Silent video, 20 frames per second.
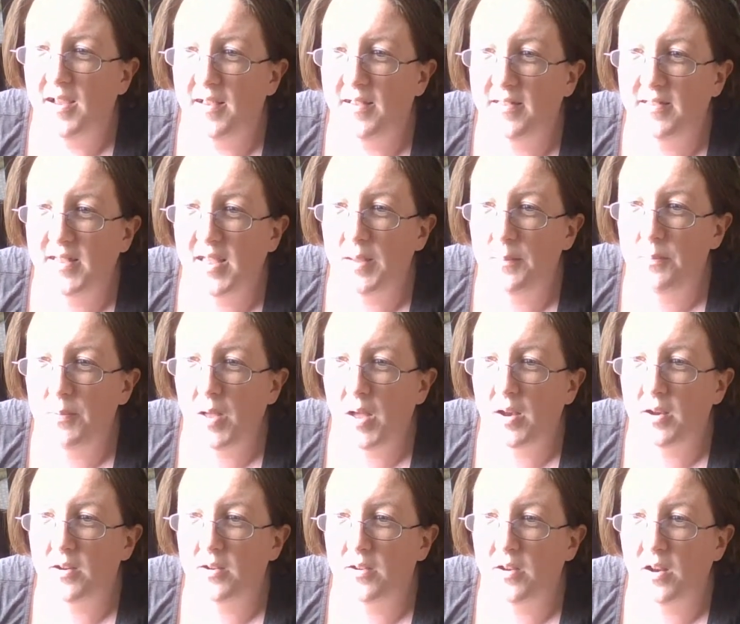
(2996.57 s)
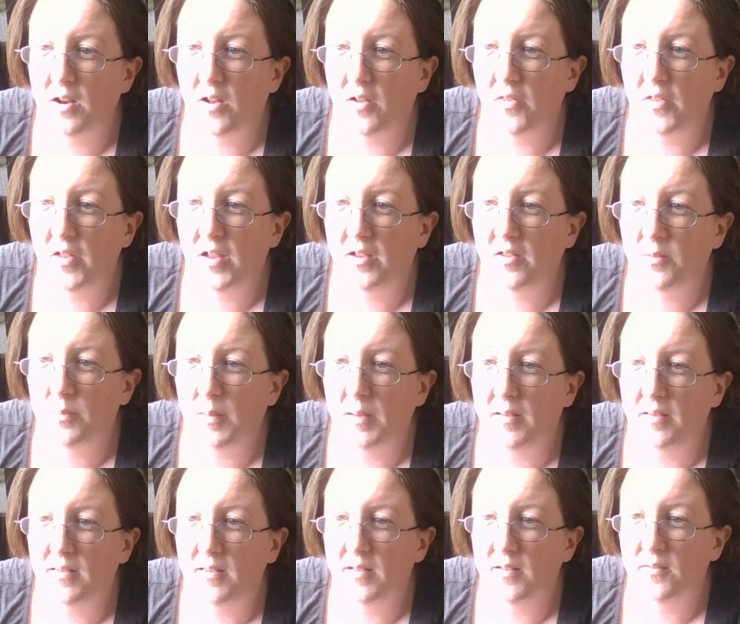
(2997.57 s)
Escape ladder, not all that
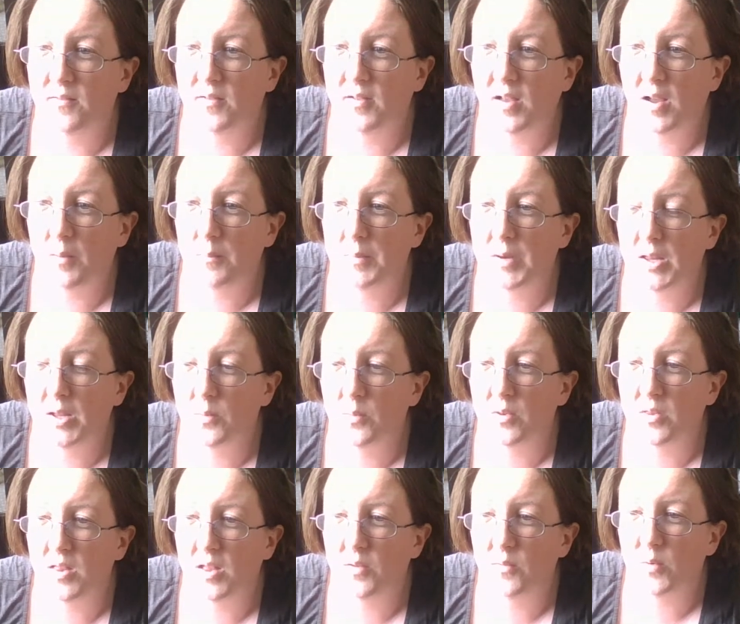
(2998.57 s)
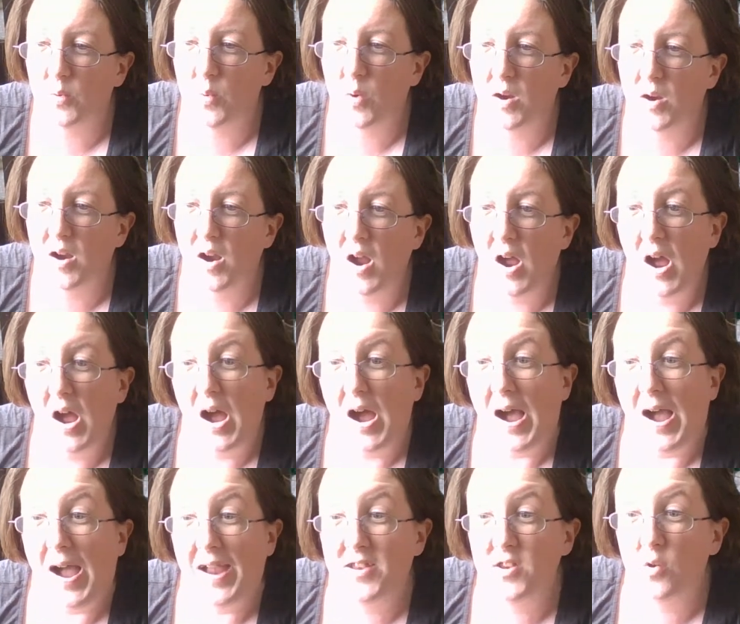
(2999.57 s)
expensive. How many would they require?
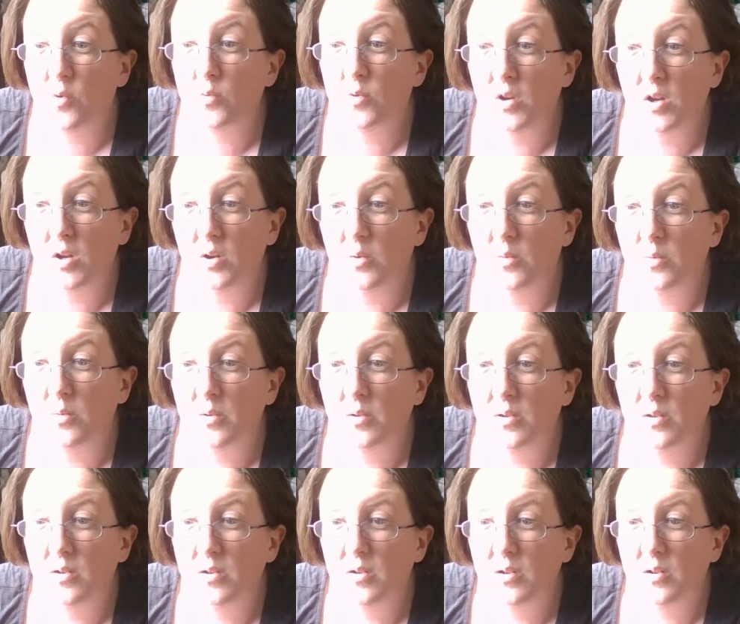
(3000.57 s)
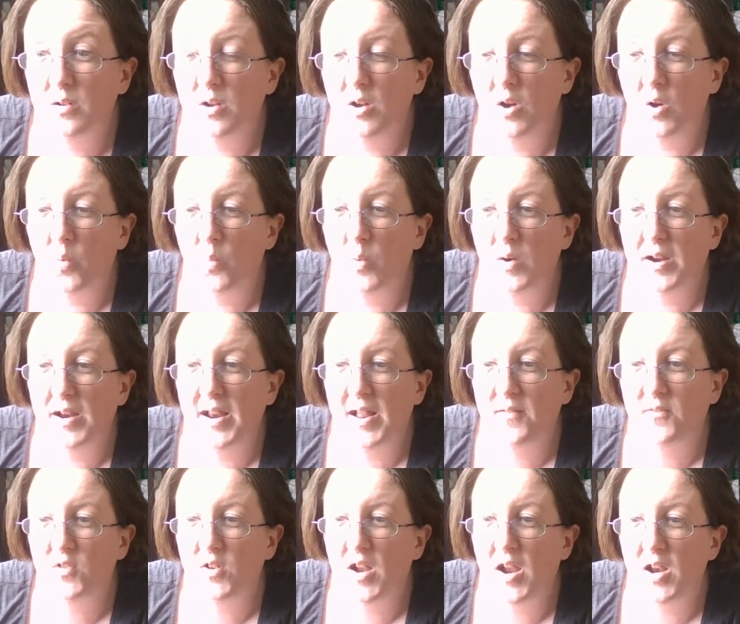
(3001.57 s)
I don't know. We're going to
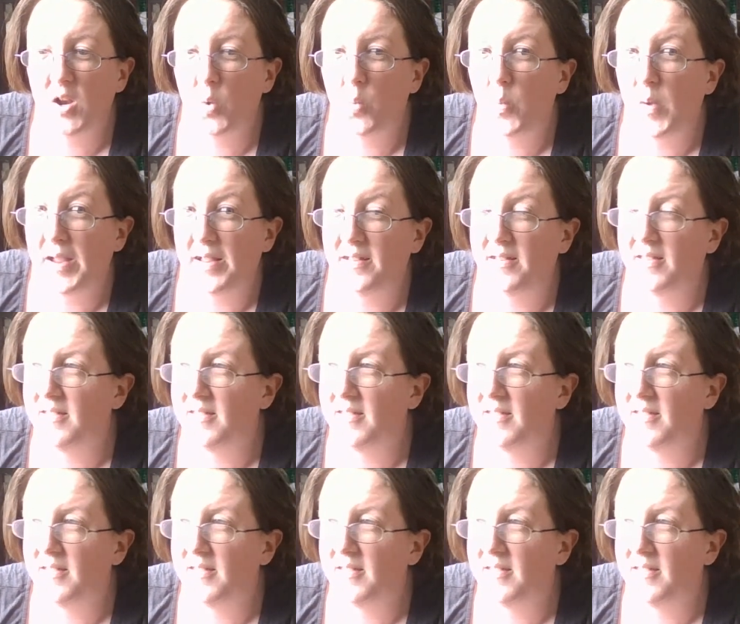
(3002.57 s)
have to kind of wait